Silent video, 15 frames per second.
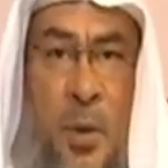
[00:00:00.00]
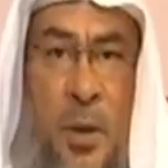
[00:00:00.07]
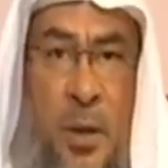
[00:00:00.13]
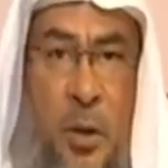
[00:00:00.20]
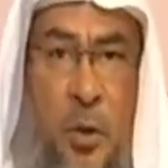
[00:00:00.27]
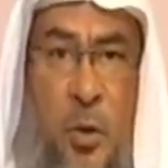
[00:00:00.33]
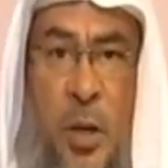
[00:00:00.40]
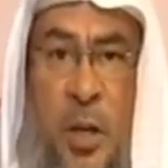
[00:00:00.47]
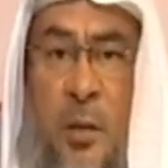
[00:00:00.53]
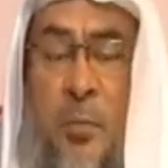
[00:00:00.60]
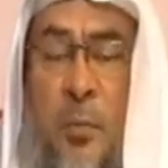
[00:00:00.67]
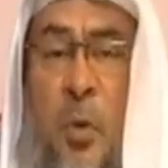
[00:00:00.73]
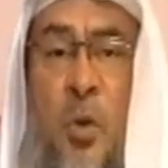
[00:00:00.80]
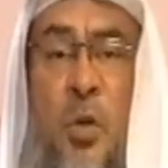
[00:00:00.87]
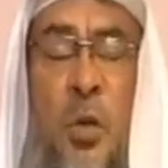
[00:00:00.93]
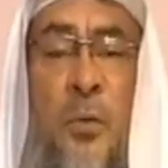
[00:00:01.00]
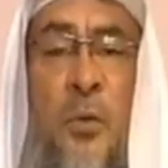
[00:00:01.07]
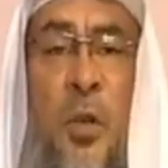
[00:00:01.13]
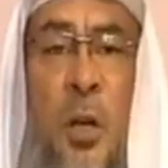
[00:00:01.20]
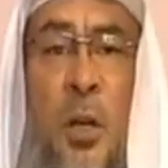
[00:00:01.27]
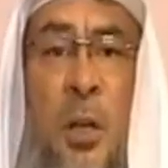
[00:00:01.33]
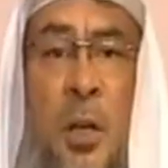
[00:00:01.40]
whether you read books
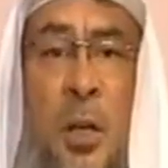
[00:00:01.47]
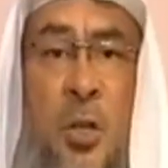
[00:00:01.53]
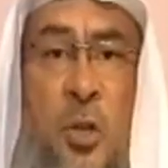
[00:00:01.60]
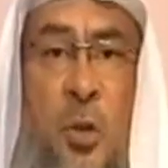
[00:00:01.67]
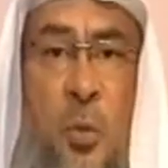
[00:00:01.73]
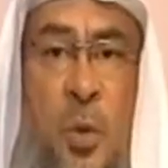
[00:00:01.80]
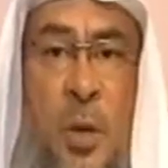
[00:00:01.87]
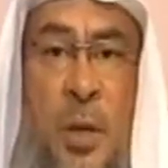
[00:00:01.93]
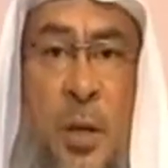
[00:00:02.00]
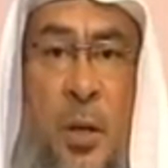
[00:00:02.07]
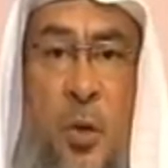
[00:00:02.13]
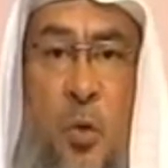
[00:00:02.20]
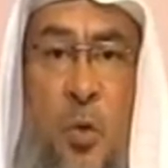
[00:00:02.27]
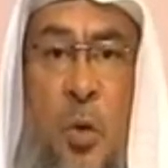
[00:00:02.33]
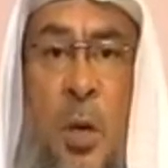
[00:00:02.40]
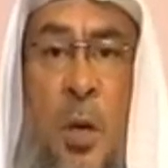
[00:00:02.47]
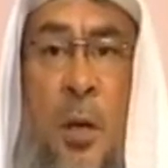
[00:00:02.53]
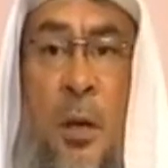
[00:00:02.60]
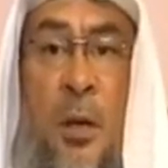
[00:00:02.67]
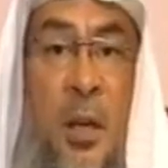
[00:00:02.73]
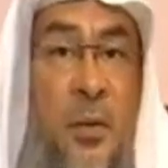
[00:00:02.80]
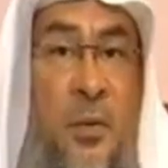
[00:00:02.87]
of knowledge, whether you
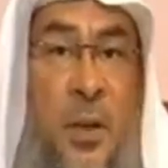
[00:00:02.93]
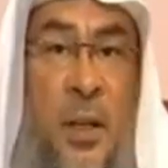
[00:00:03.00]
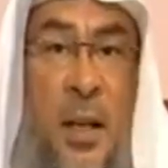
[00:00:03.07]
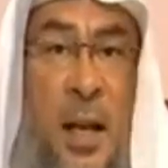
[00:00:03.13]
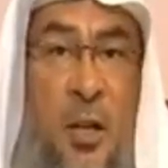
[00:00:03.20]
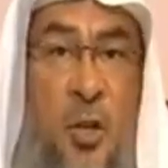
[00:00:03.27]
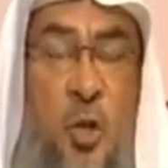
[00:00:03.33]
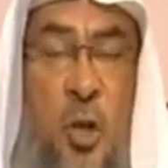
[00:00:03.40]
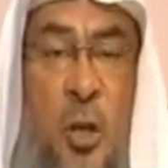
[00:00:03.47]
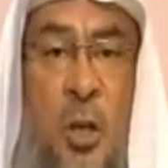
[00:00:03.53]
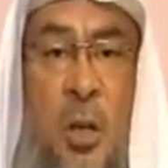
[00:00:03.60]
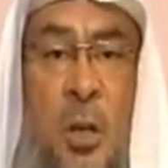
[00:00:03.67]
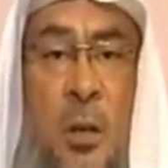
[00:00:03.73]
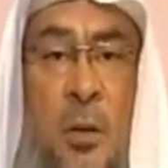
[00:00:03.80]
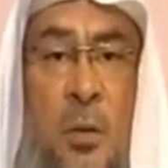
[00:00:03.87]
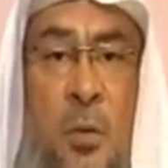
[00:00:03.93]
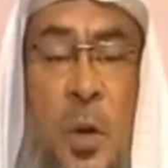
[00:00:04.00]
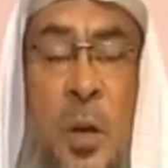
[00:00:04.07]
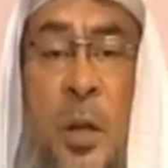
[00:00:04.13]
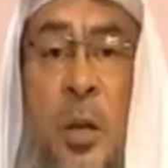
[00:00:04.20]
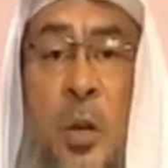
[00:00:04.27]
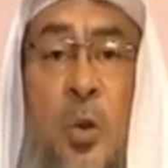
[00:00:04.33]
give a lecture,
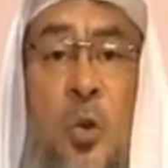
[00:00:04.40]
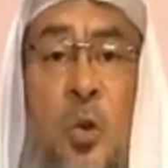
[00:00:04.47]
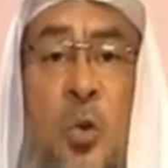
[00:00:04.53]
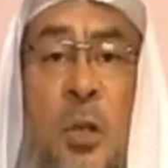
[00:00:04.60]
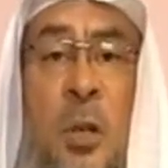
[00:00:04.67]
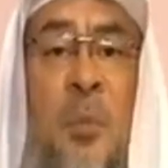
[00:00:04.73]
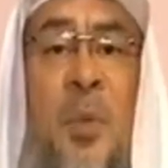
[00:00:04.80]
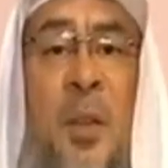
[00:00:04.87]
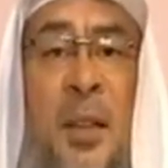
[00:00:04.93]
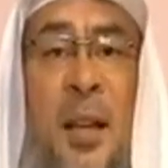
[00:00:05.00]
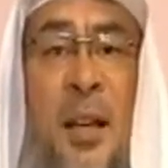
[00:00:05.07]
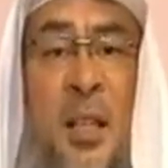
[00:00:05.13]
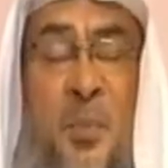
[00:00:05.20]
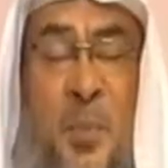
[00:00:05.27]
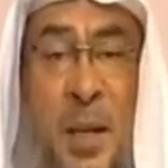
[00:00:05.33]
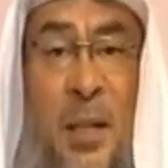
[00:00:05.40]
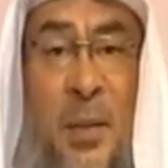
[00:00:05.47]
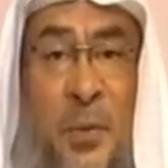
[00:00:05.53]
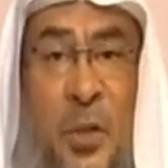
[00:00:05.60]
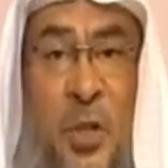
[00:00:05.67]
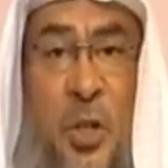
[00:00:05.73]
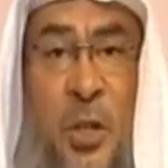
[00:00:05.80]
whether you do something that is
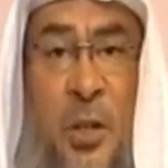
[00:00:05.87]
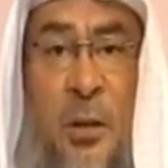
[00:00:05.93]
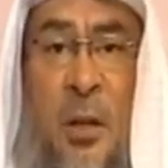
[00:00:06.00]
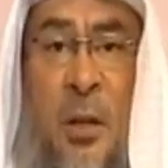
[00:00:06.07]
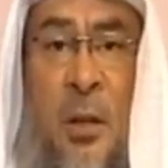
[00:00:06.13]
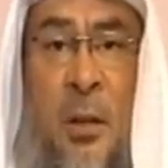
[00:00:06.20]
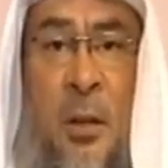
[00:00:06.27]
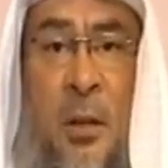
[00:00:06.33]
beneficial,